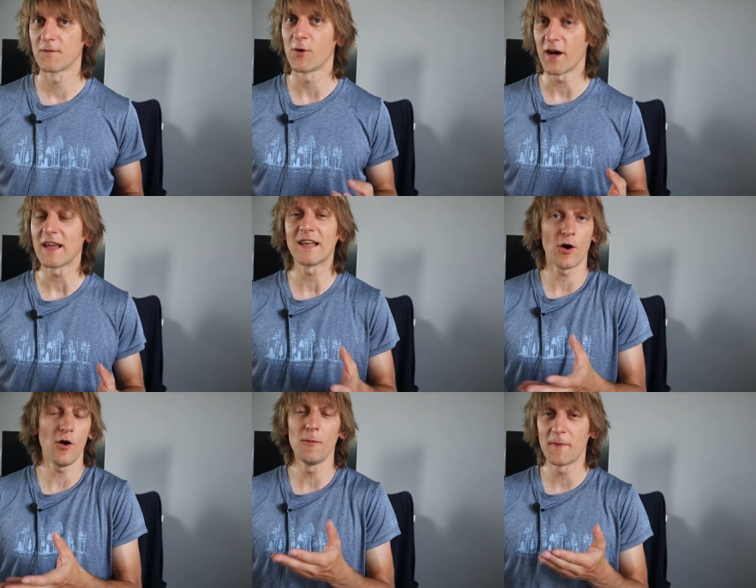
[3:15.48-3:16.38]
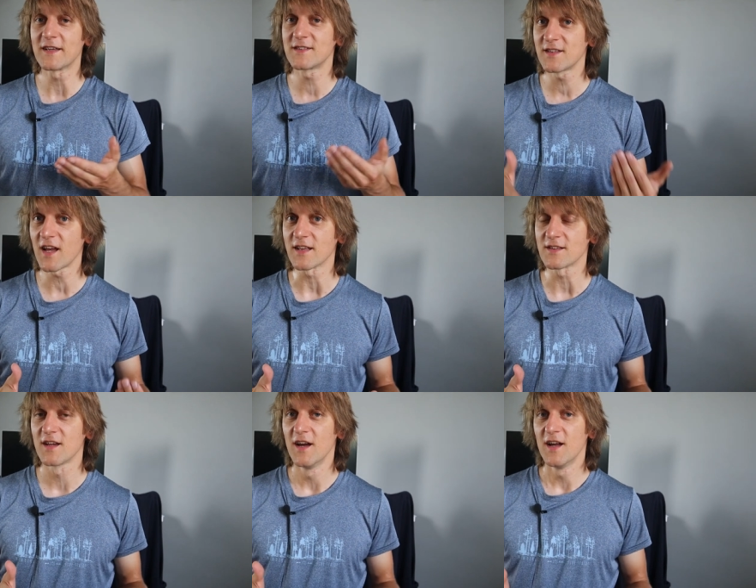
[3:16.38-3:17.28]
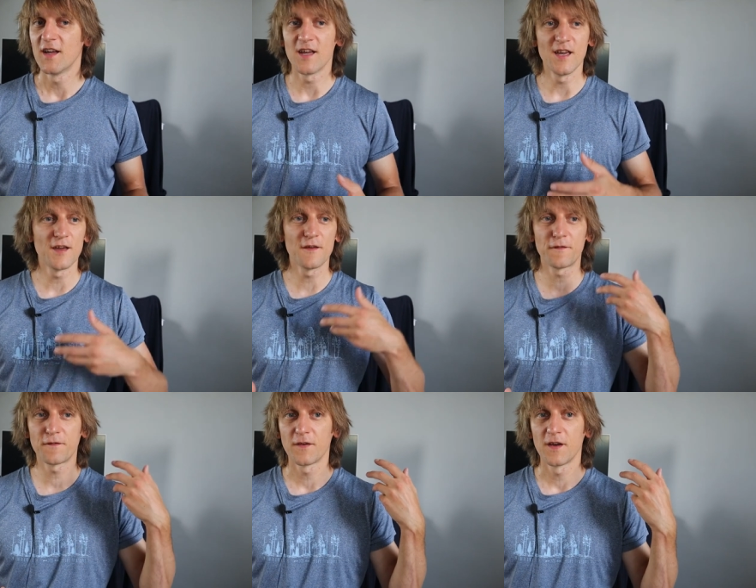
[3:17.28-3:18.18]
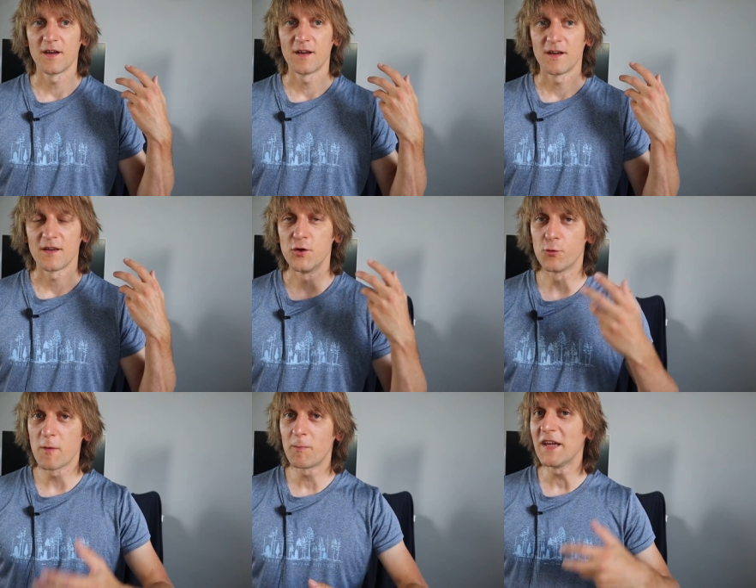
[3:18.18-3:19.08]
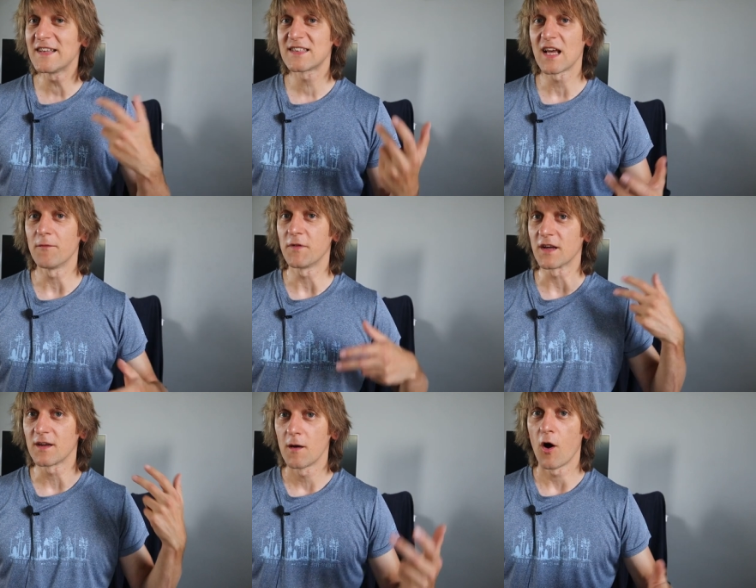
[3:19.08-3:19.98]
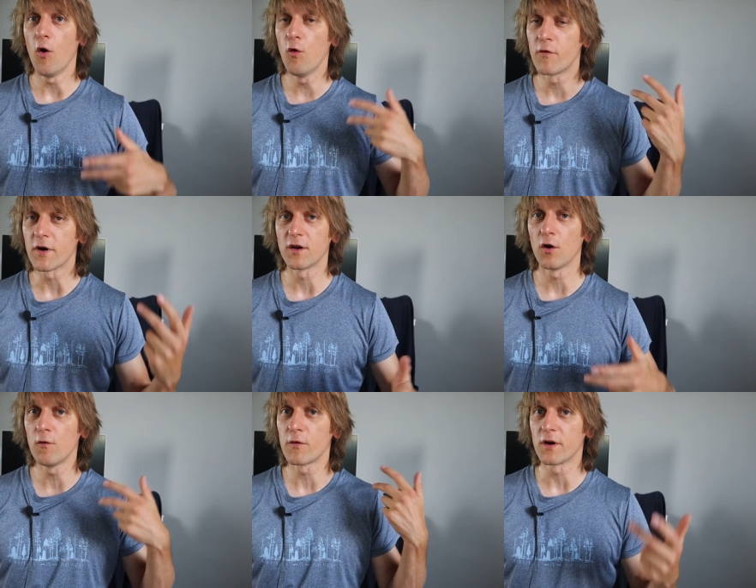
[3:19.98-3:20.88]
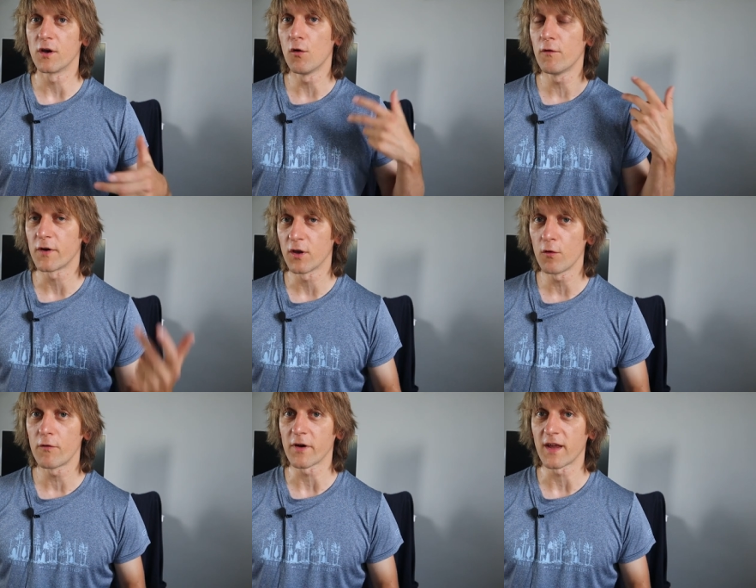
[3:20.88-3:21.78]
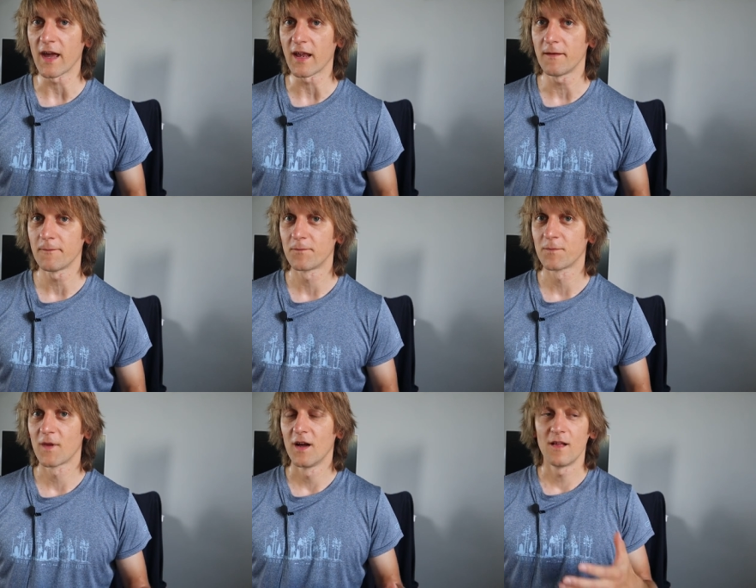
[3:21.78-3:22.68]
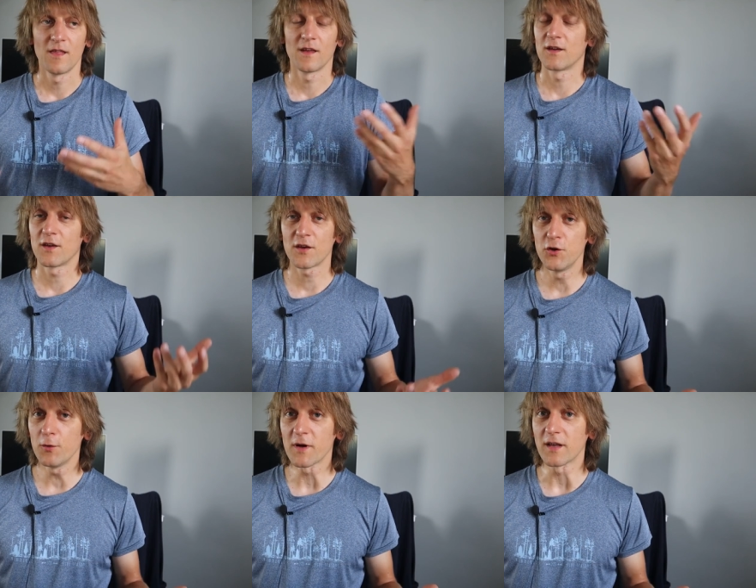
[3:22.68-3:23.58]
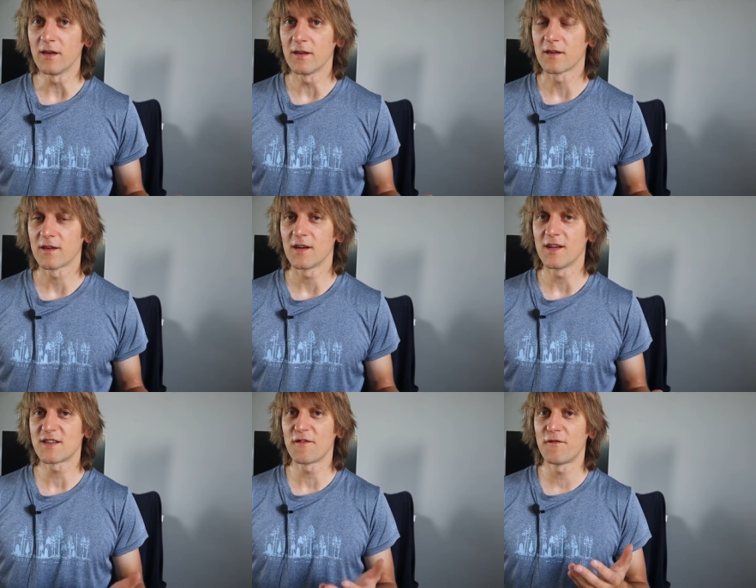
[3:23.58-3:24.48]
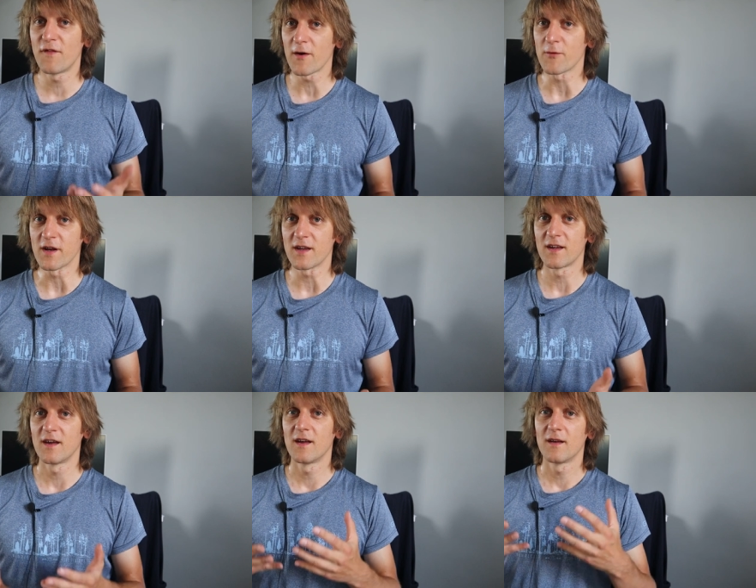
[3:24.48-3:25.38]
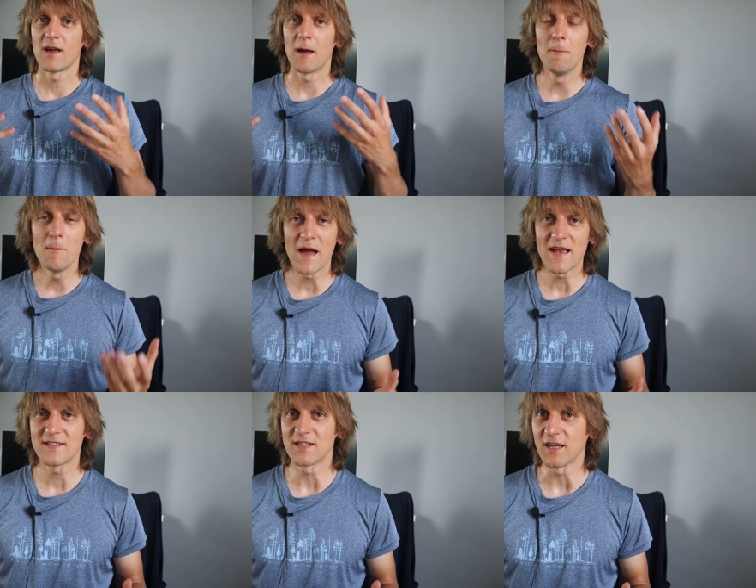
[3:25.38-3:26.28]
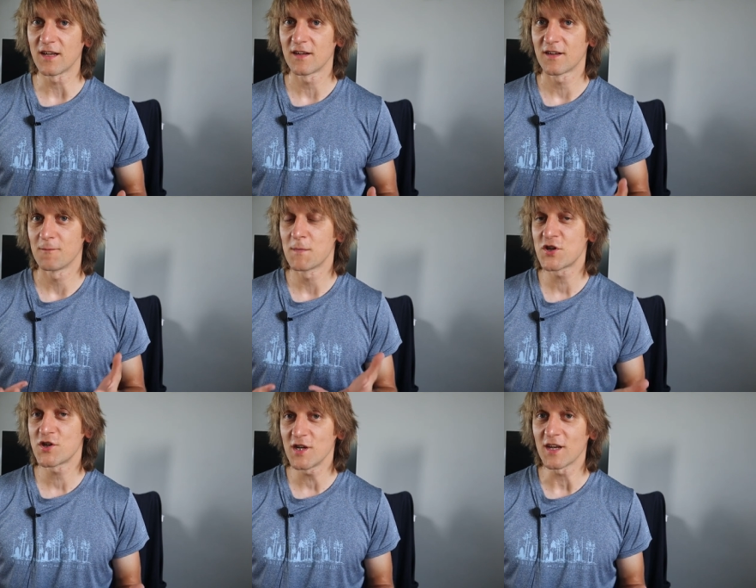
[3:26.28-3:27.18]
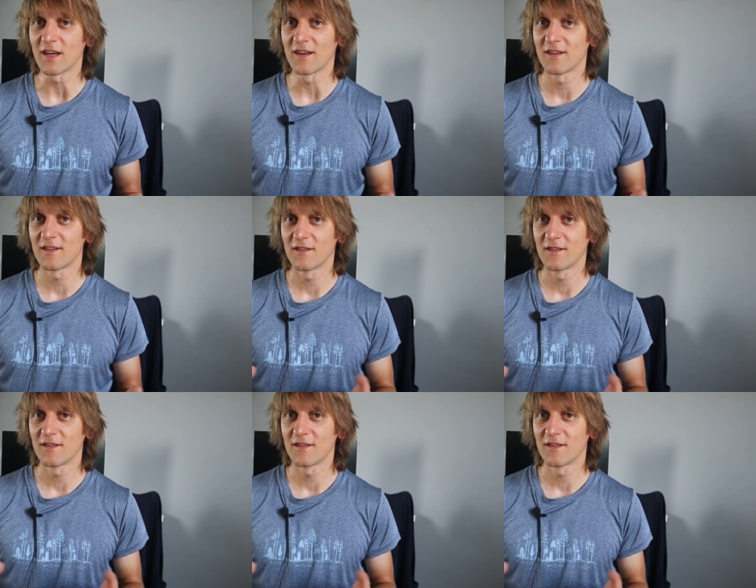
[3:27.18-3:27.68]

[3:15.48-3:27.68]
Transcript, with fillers: Right? It all makes sense. If you repeat something over and over and over and over again, human is a very amazing machine